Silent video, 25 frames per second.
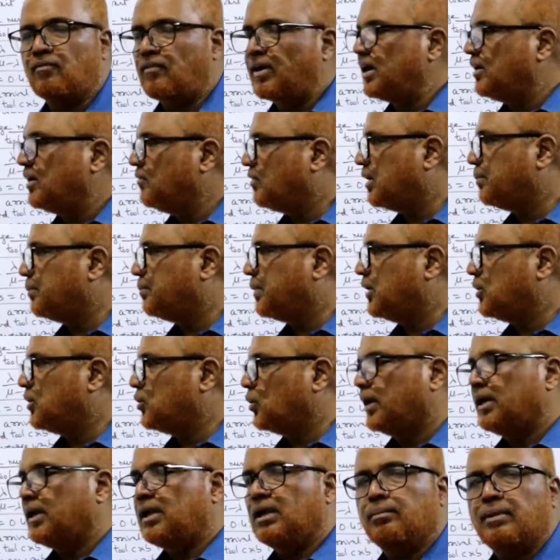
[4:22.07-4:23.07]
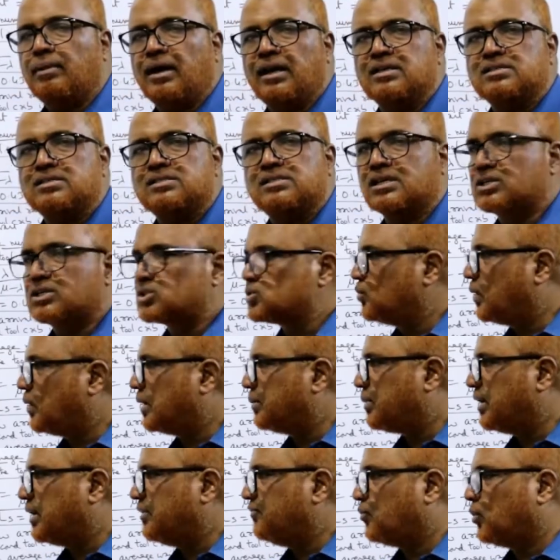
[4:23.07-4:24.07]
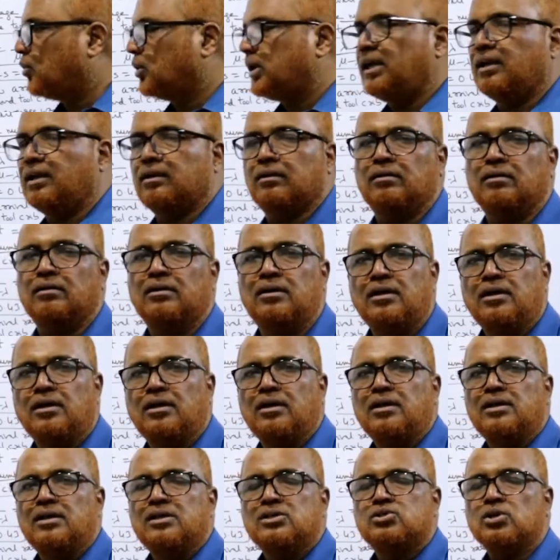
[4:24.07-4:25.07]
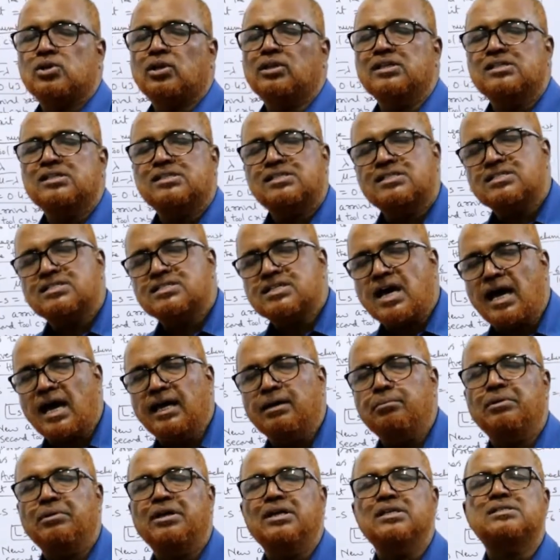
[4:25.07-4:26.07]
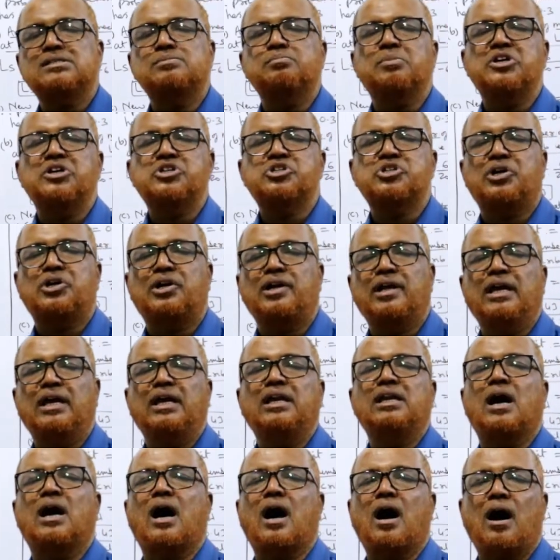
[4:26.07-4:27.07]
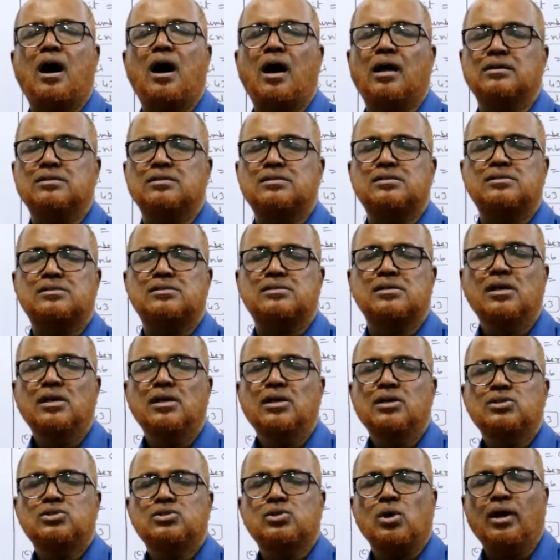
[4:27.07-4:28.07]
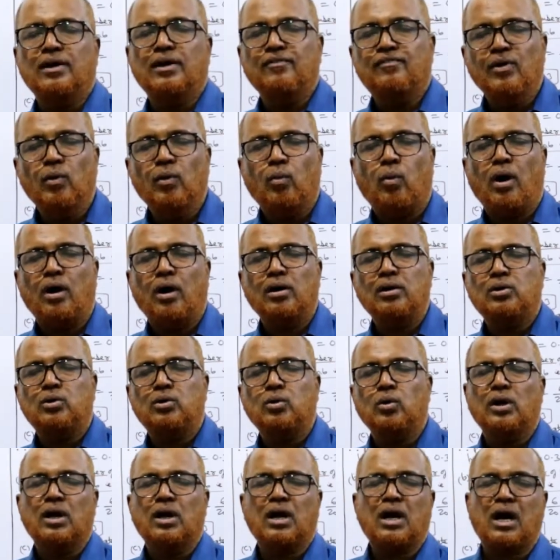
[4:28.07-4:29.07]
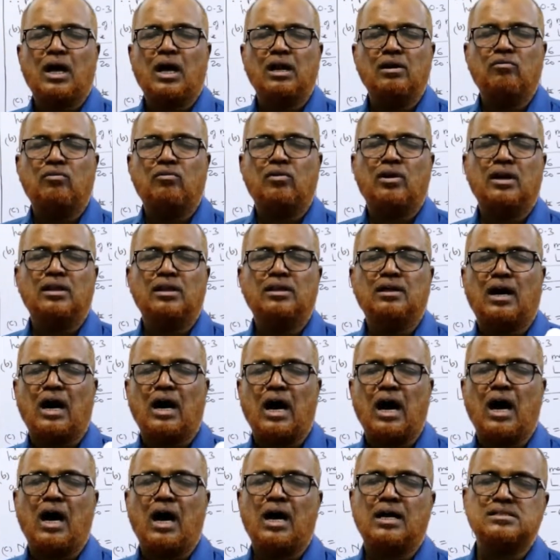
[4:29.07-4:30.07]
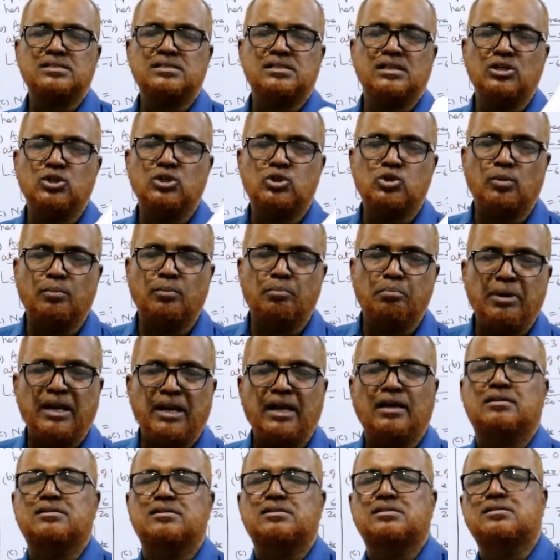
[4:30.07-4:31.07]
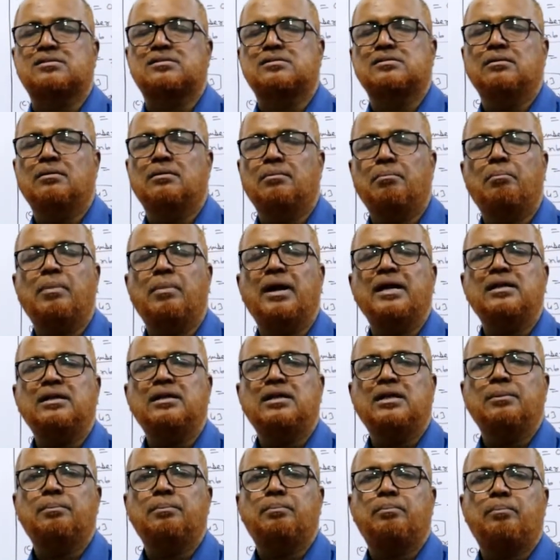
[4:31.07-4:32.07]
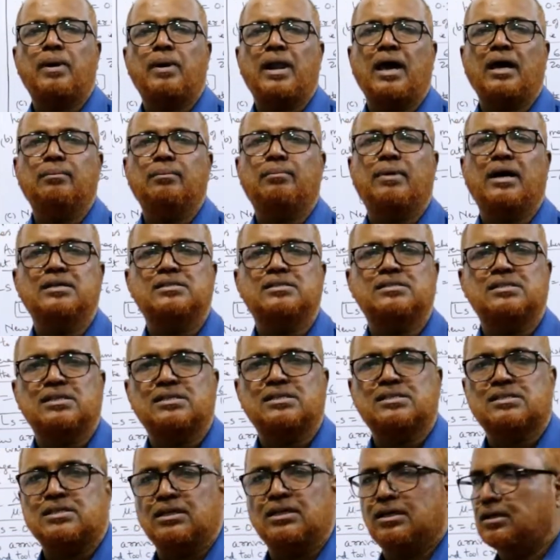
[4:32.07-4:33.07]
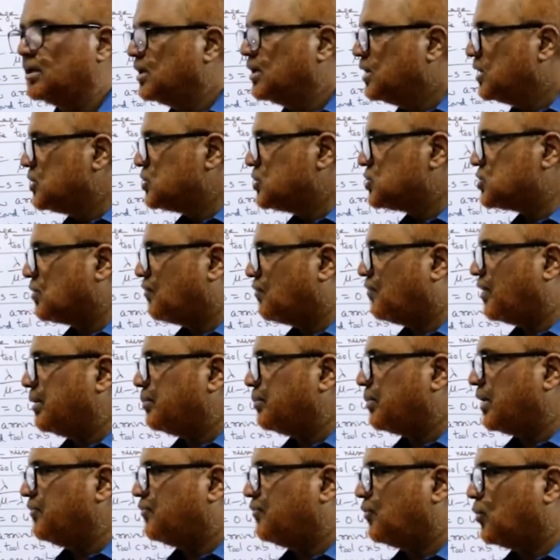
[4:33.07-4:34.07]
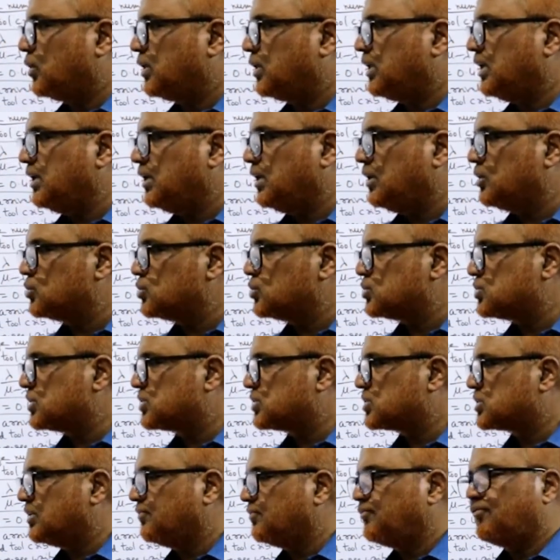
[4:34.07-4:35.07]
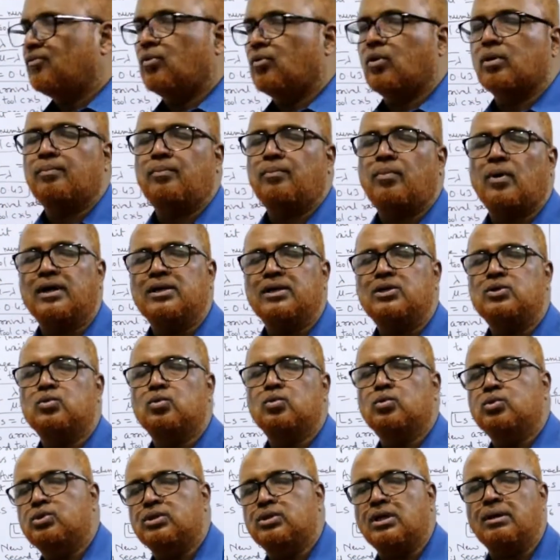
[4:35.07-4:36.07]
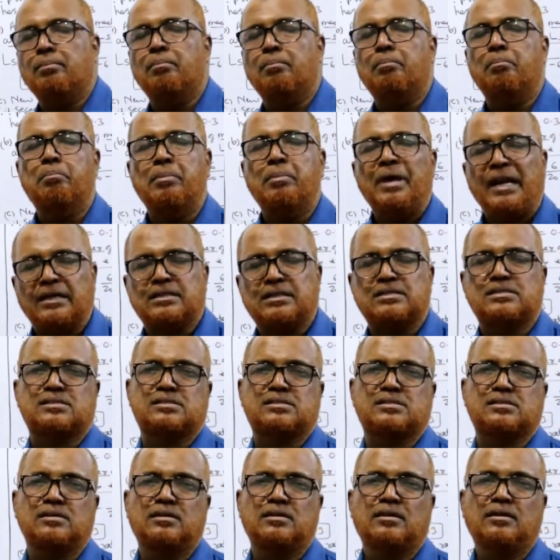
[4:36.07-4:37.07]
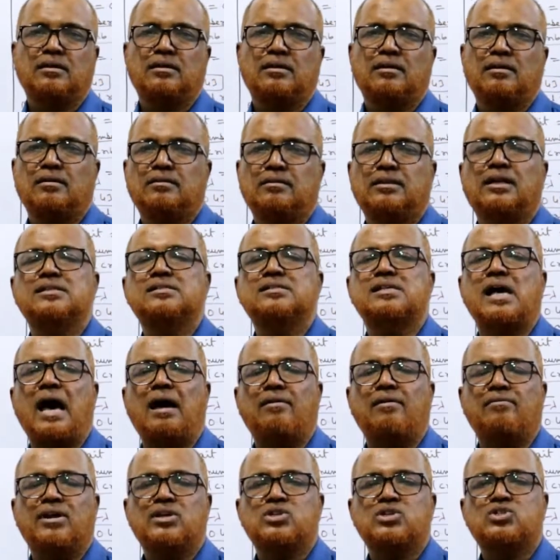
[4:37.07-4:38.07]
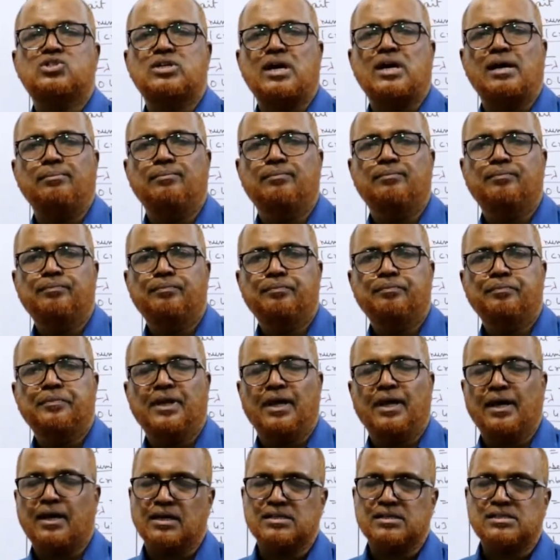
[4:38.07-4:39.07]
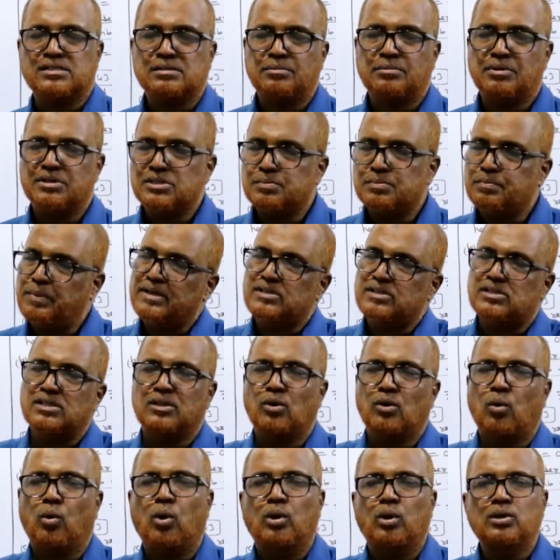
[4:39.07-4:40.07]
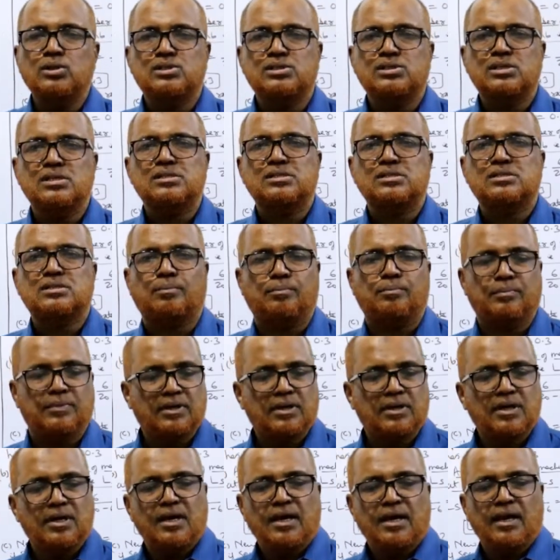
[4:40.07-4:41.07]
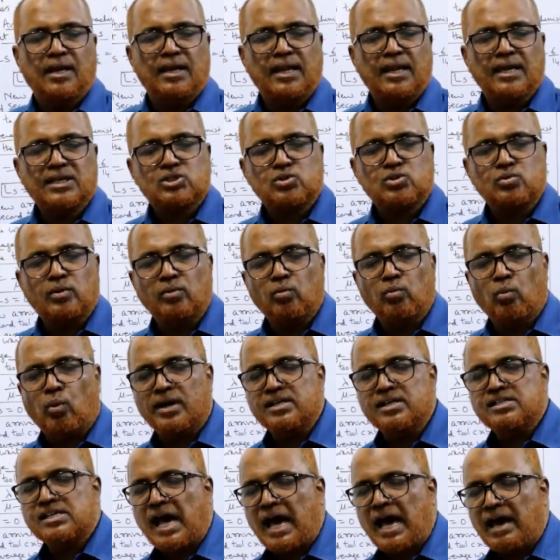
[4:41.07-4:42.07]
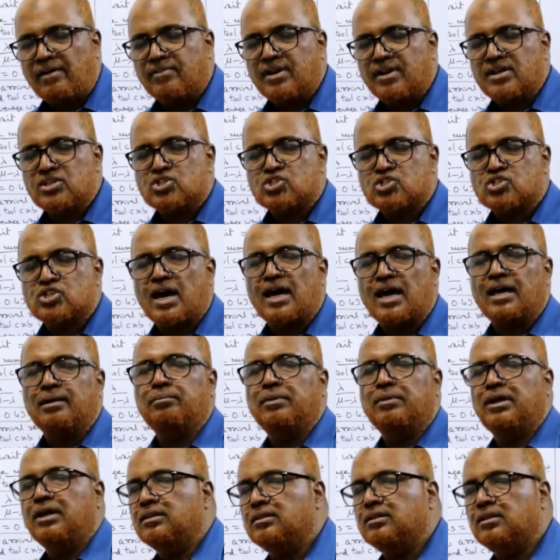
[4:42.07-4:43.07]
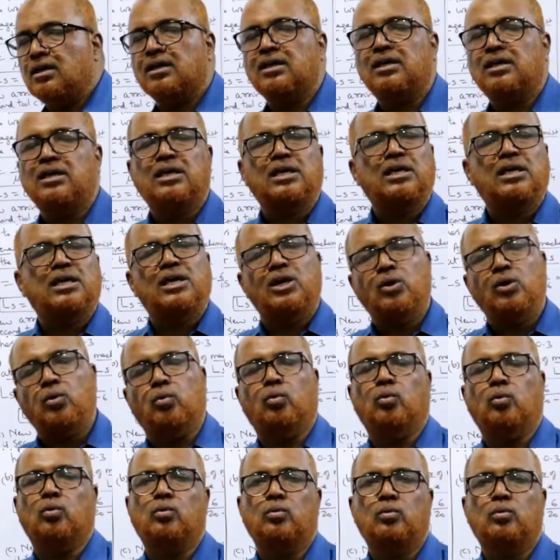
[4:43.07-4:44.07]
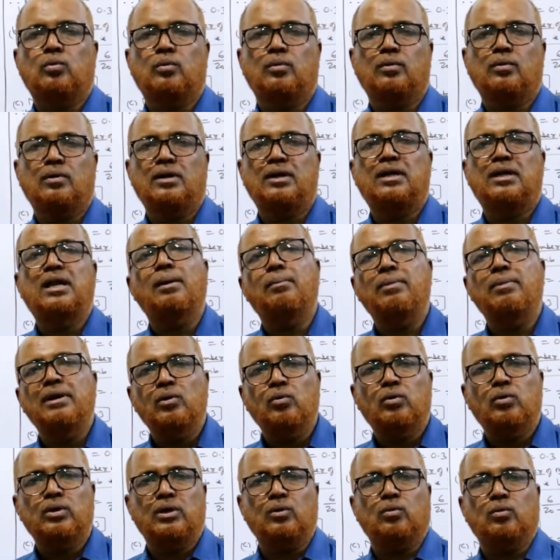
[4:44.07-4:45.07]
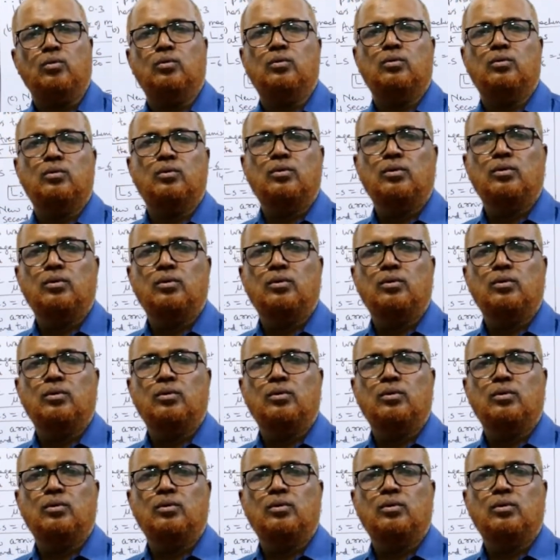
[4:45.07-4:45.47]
1 divided by 20 minus 6. 1 by 14. So this time is measured in hours. So if you want to convert the hours into minutes, multiply by 60. So 1 by 14 into 60, 4.23 minutes. That is the average time a customer spends in the whole system. Next one, what is the average time in the queue? WQ.